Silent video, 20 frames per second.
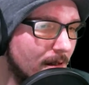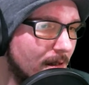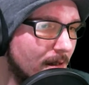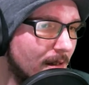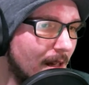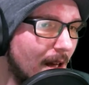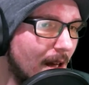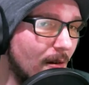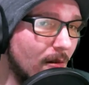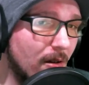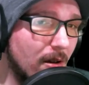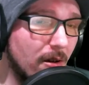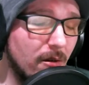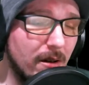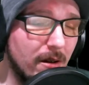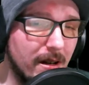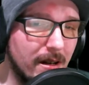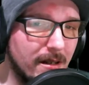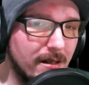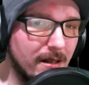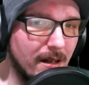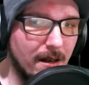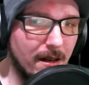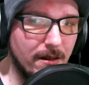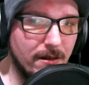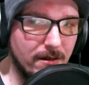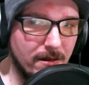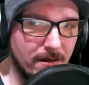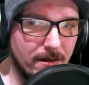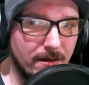outgoing to
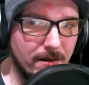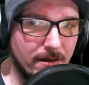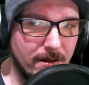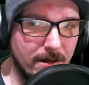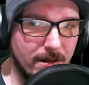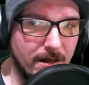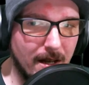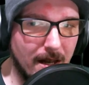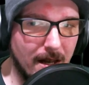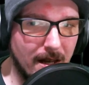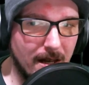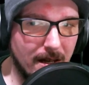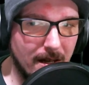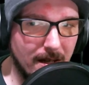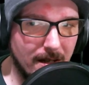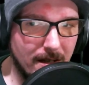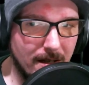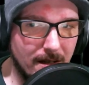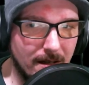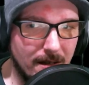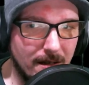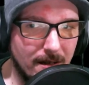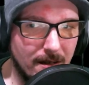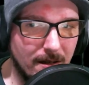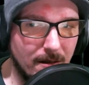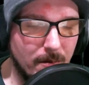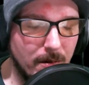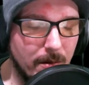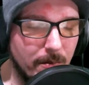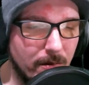others, and
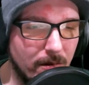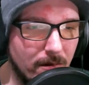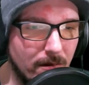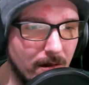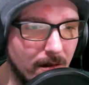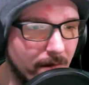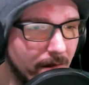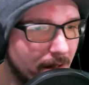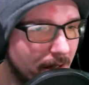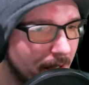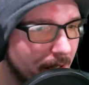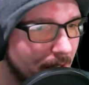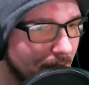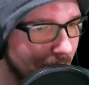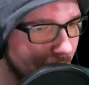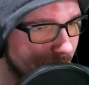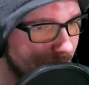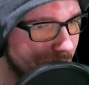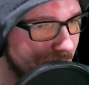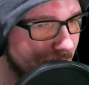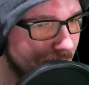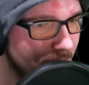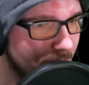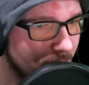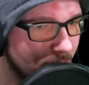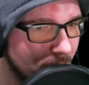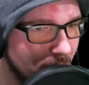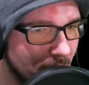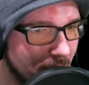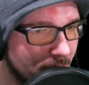the people who are very closest
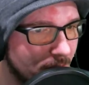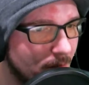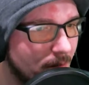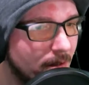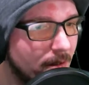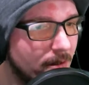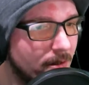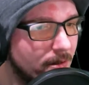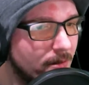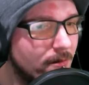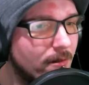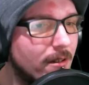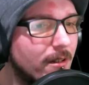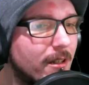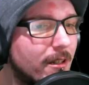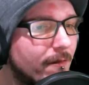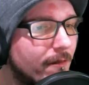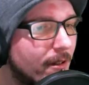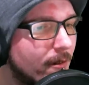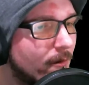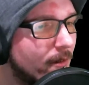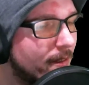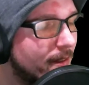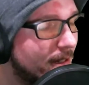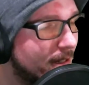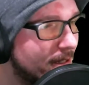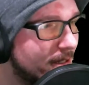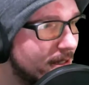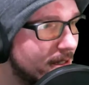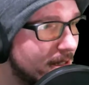to us, or those who are living with
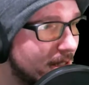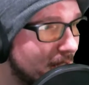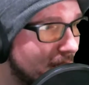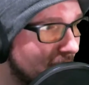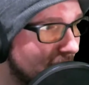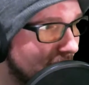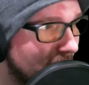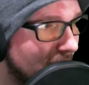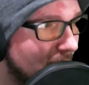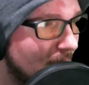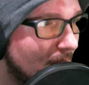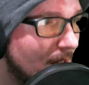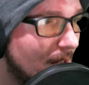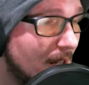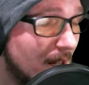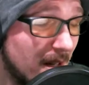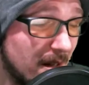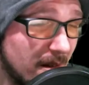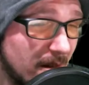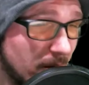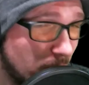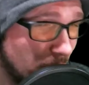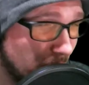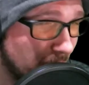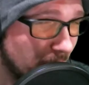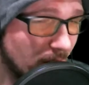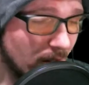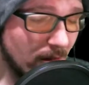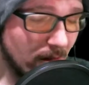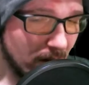us, see the
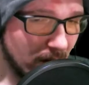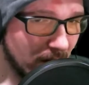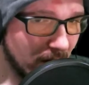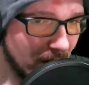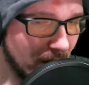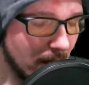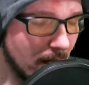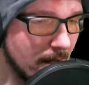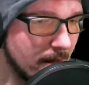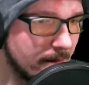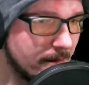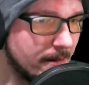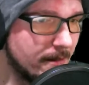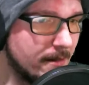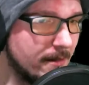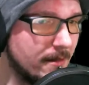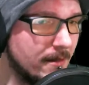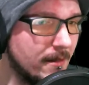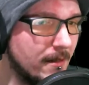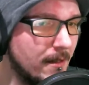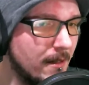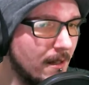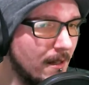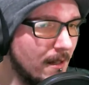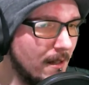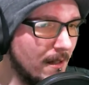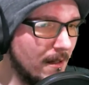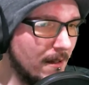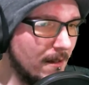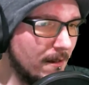real us.
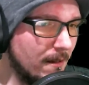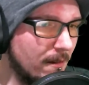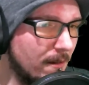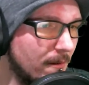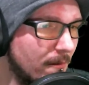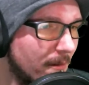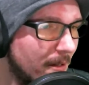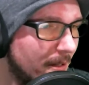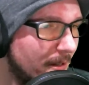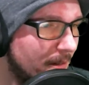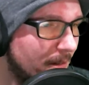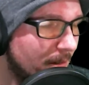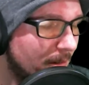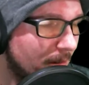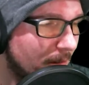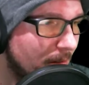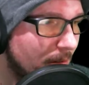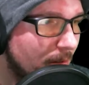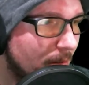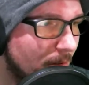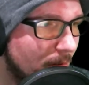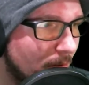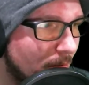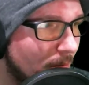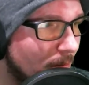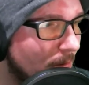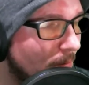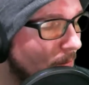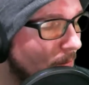The one who